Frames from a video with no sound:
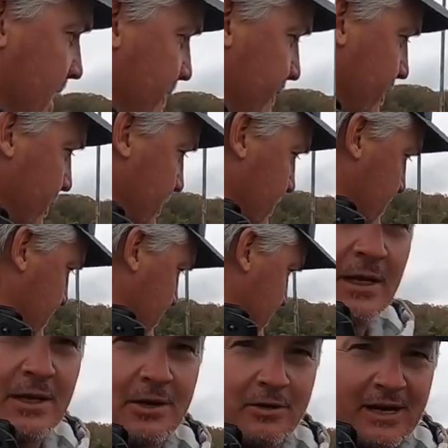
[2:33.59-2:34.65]
a halfer
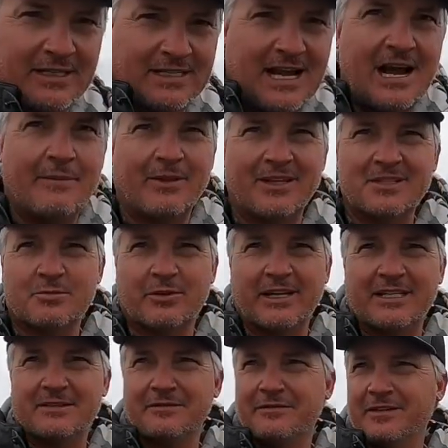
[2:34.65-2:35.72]
great time. At least we're
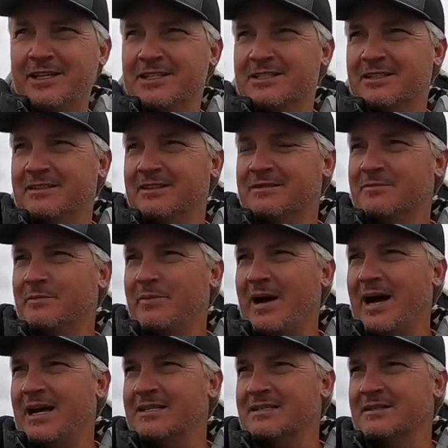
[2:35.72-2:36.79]
catching fish and it's
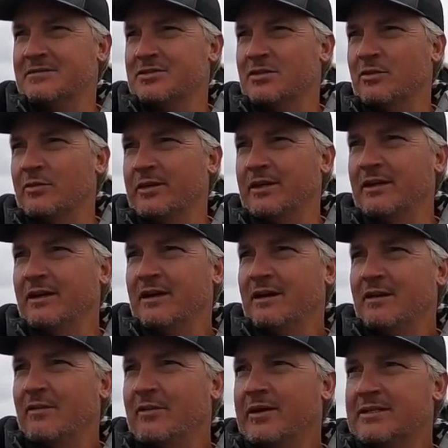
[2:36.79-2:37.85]
positive. So we,
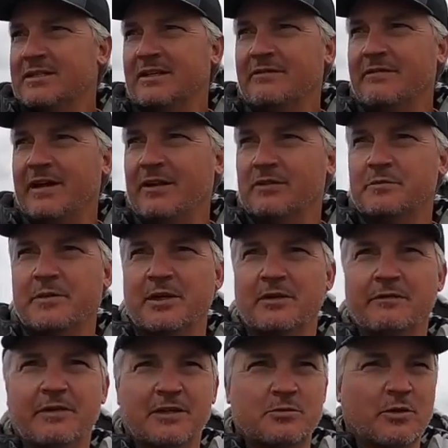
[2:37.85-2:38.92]
we just need to find those
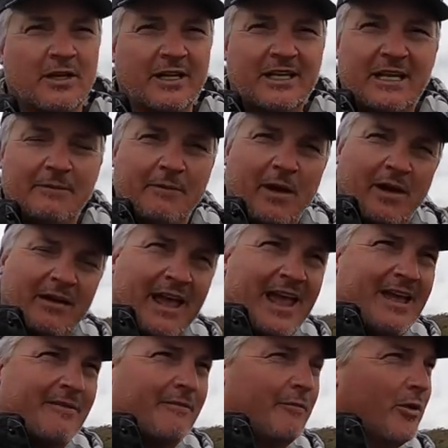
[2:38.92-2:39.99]
bigger fish. We're gonna keep,
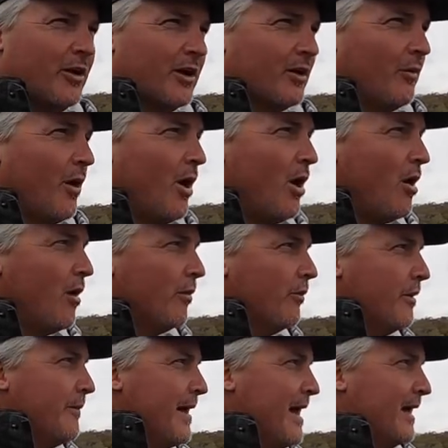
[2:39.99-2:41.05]
we're gonna go all the
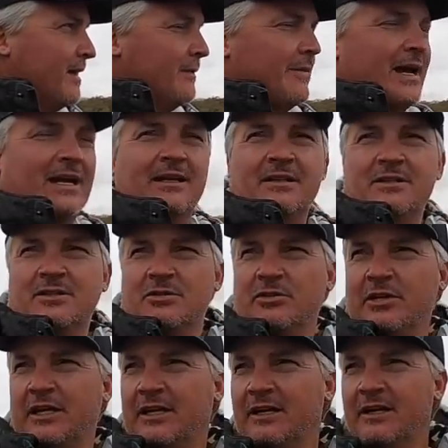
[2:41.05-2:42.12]
way back in the back of this
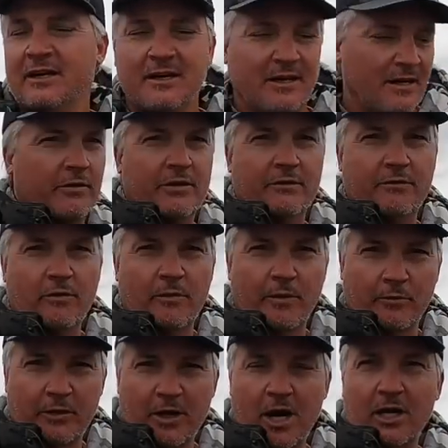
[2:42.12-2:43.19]
creek, three or four,
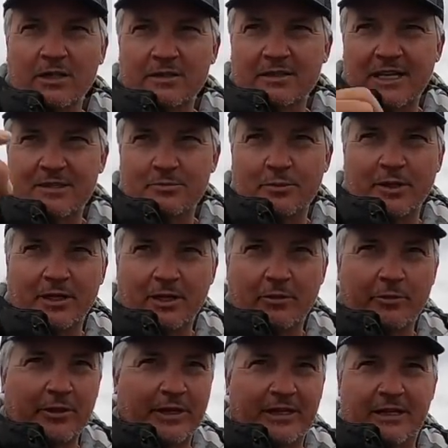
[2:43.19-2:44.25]
but regardless, that's where we're gonna
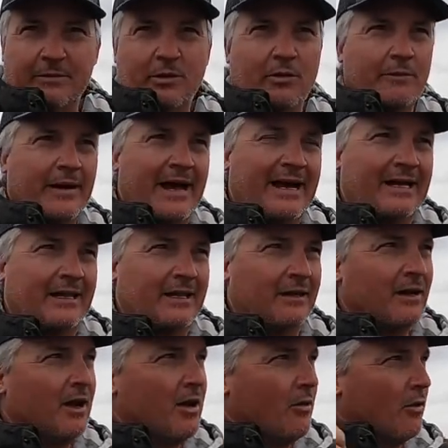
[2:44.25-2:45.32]
go. We're gonna keep going back and
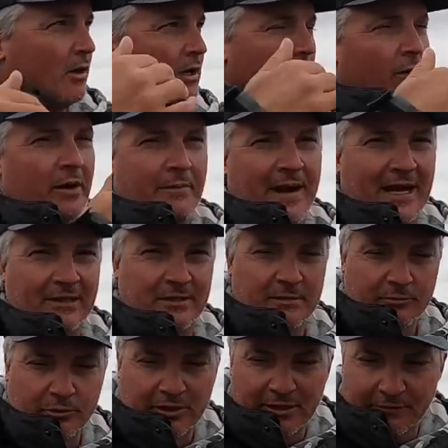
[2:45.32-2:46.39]
then work our way back to
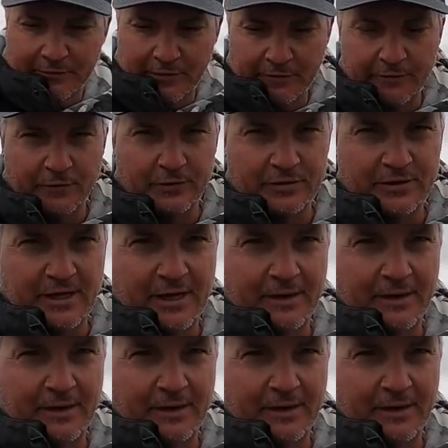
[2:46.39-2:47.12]
the marina for the first